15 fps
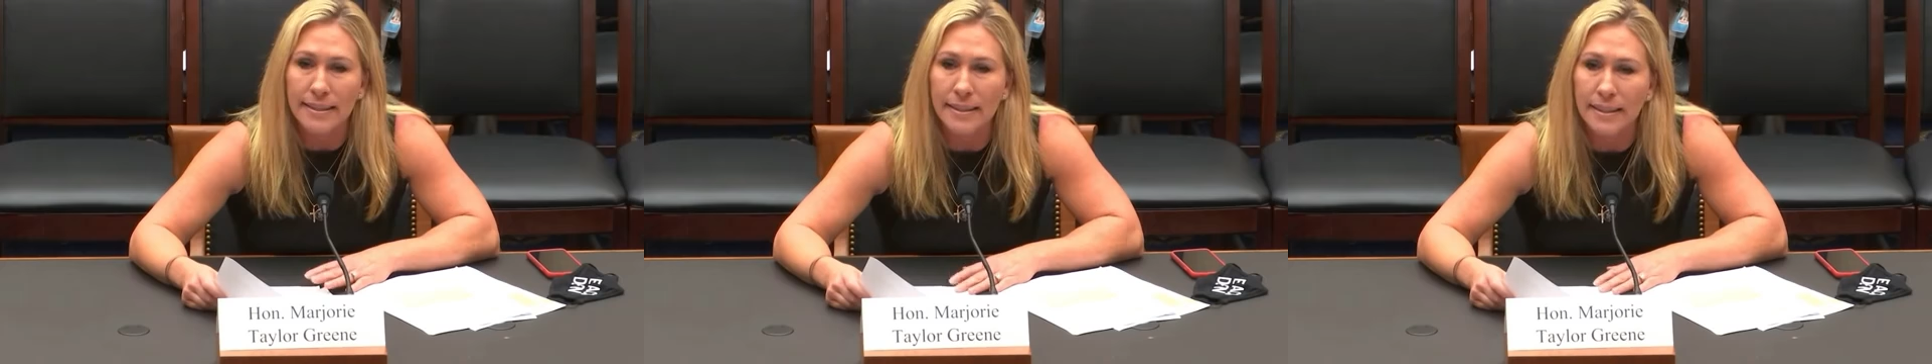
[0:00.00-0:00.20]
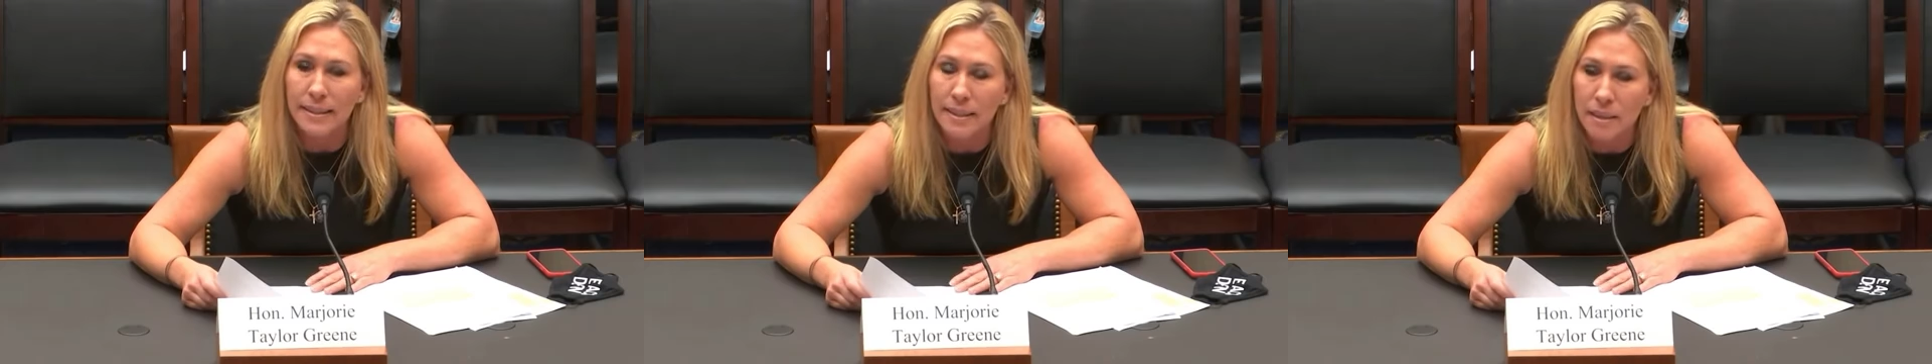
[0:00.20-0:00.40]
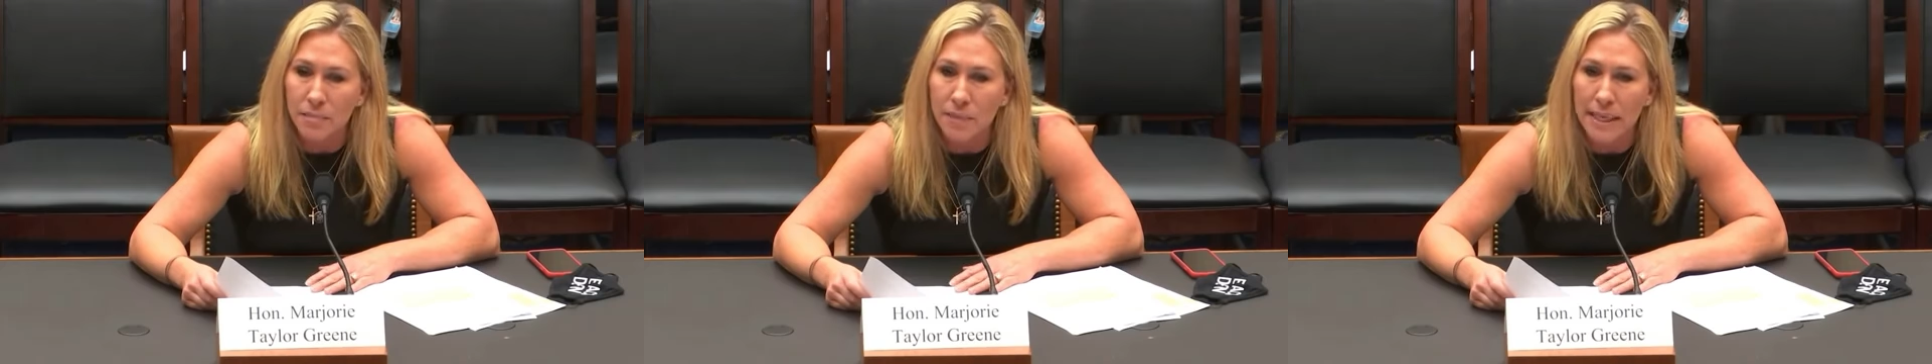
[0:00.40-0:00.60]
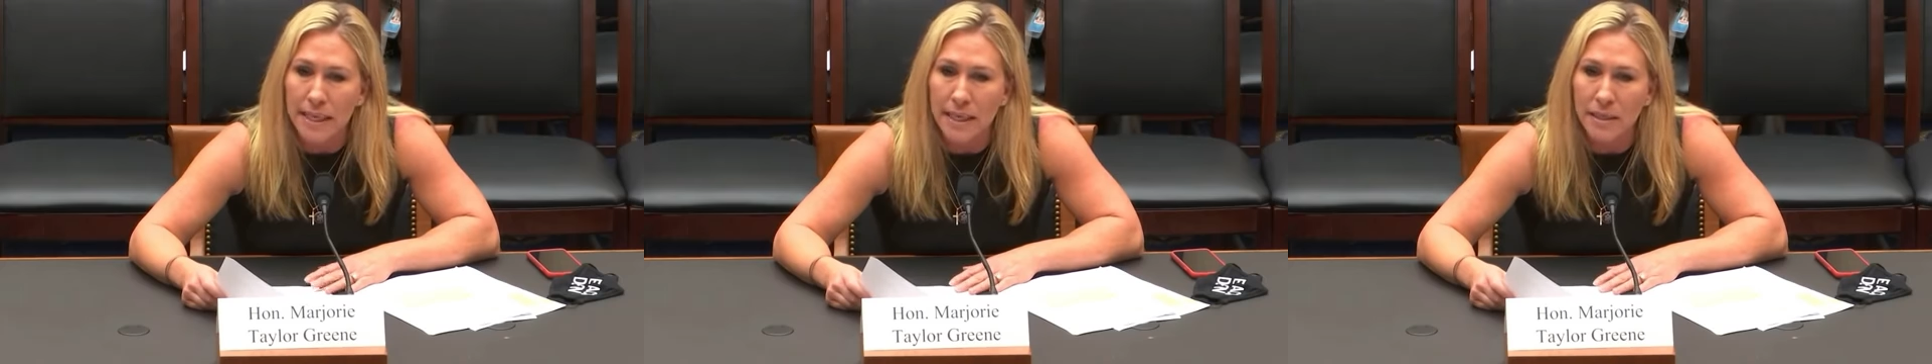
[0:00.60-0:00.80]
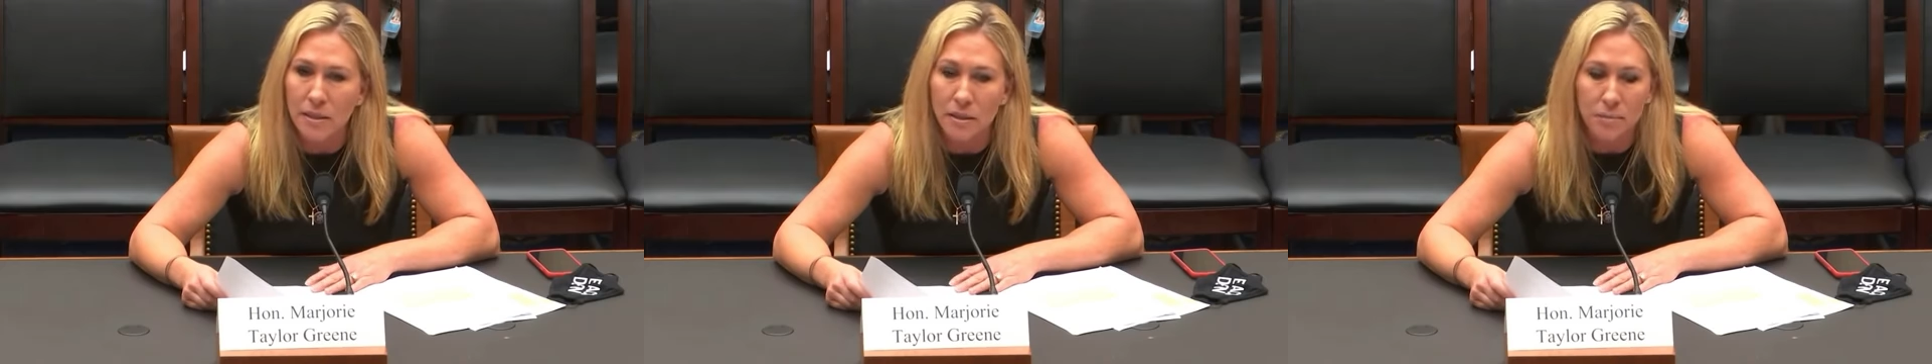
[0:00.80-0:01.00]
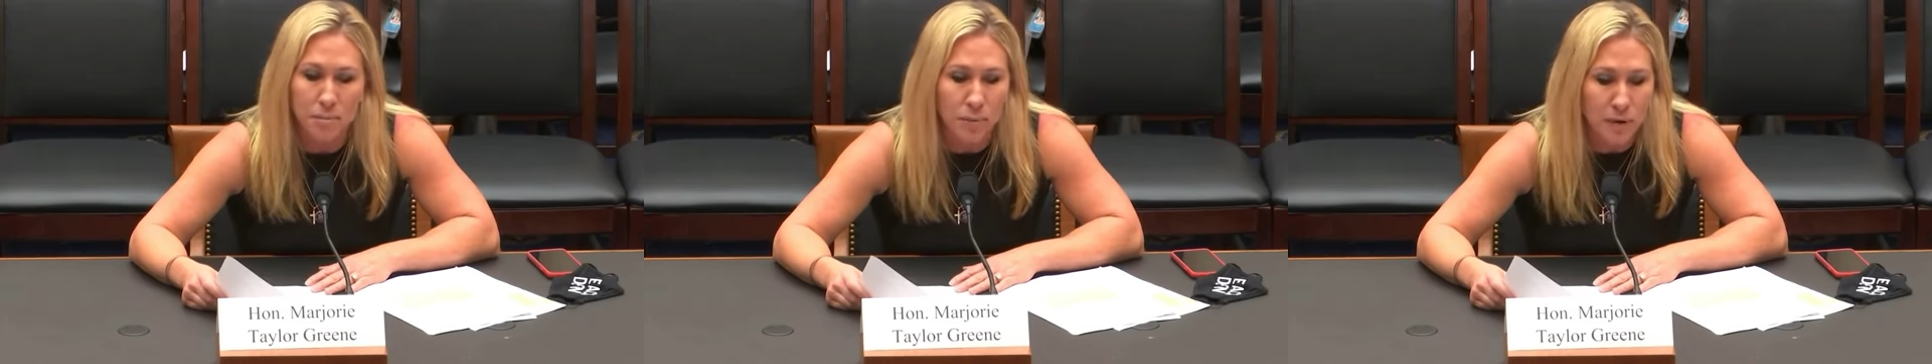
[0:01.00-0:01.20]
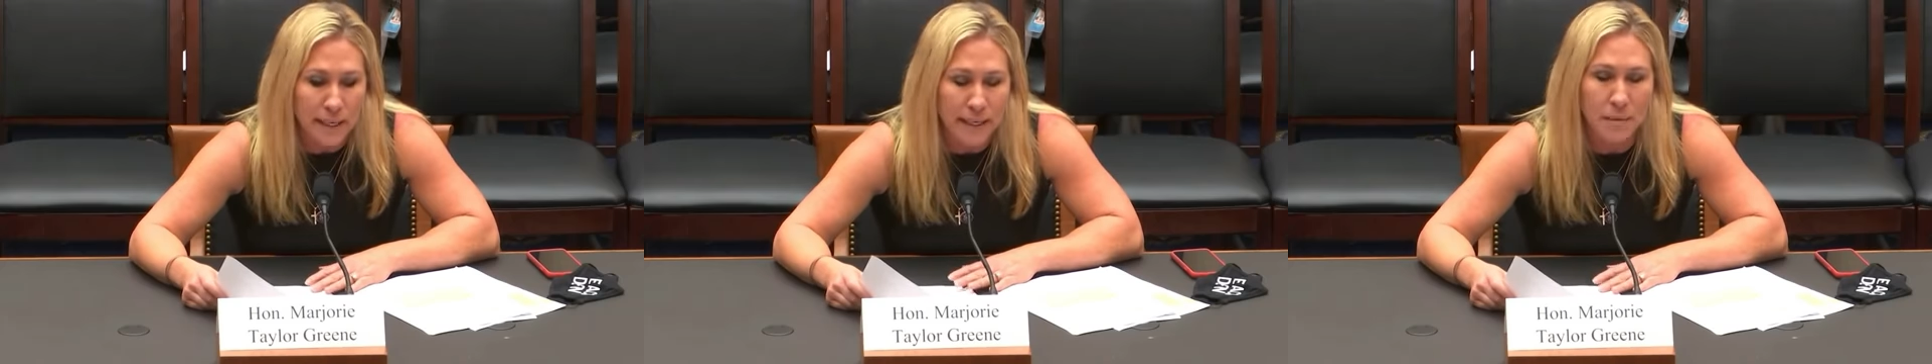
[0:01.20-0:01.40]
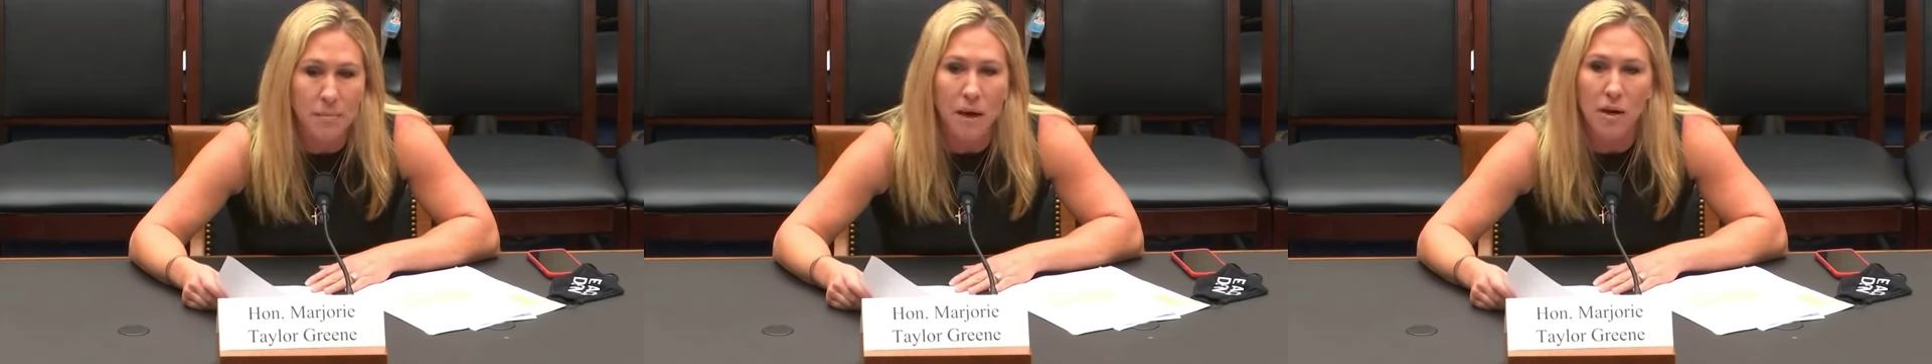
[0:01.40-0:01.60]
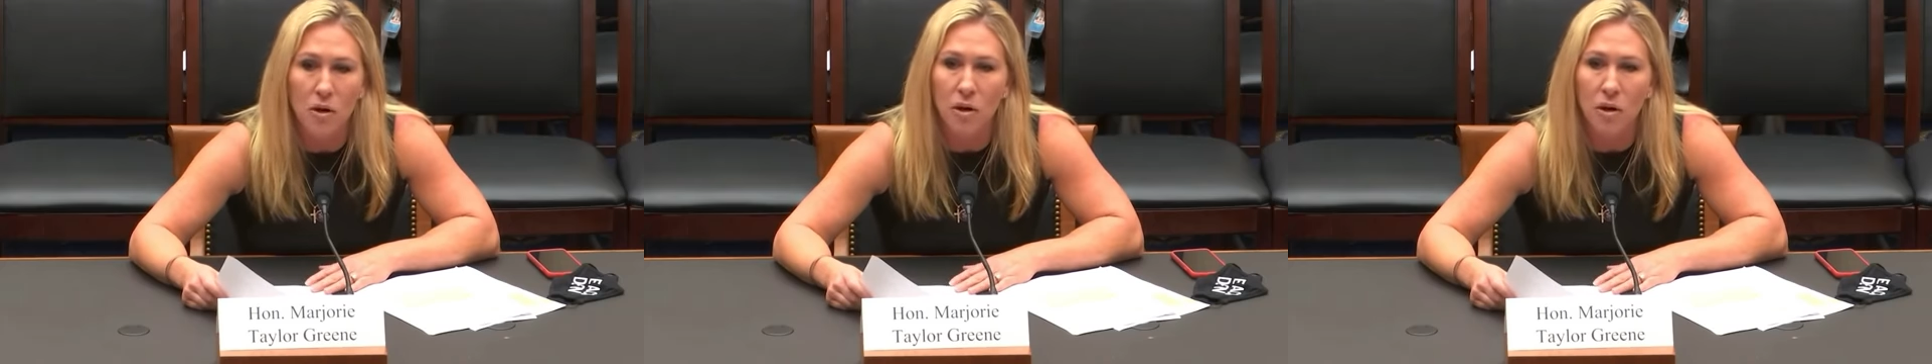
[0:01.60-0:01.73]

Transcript: asked this committee to bring my